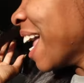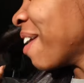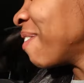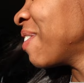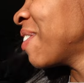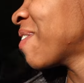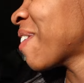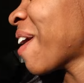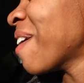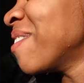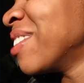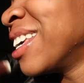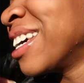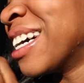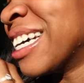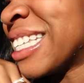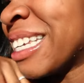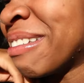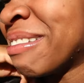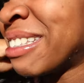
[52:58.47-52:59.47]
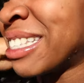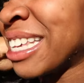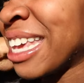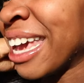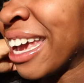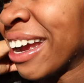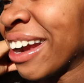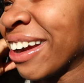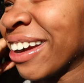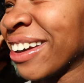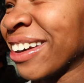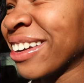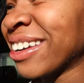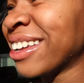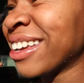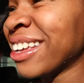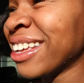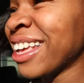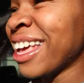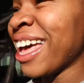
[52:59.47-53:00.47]
Not be rambling because I'm
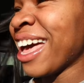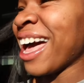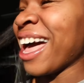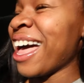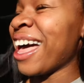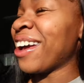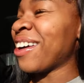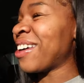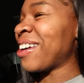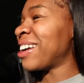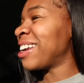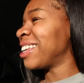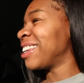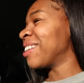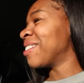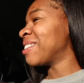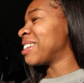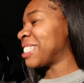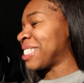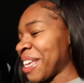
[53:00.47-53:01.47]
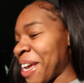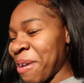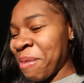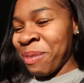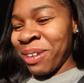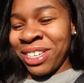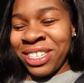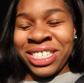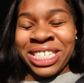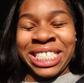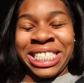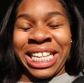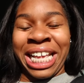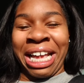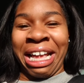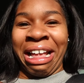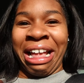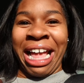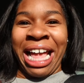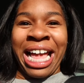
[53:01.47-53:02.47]
scared. I already know what it's like, but it's just
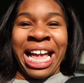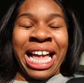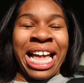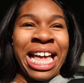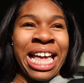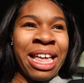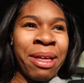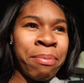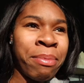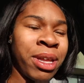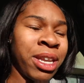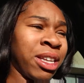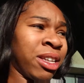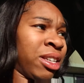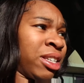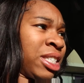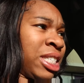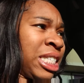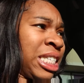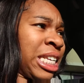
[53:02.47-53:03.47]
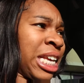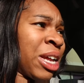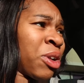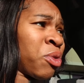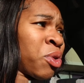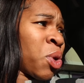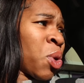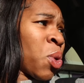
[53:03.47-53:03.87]
like ah, I'm. A, I don't